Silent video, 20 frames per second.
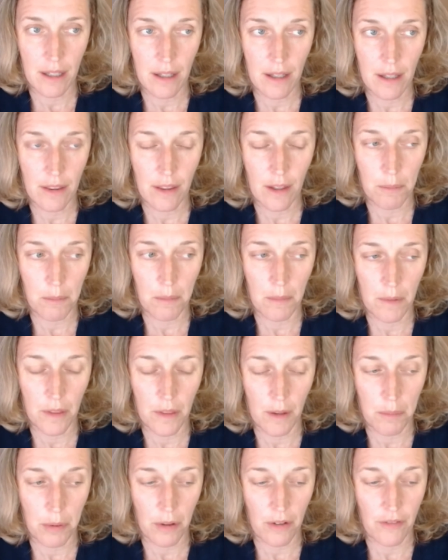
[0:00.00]

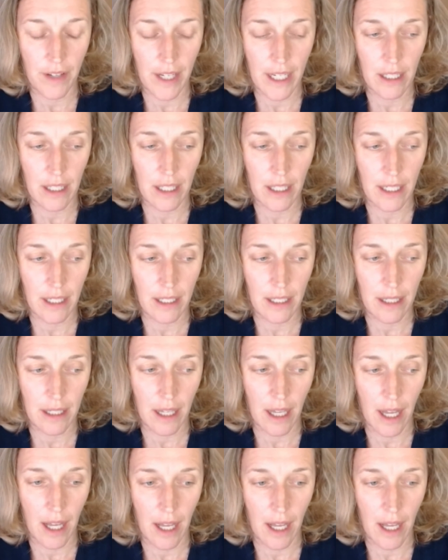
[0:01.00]
the prevailing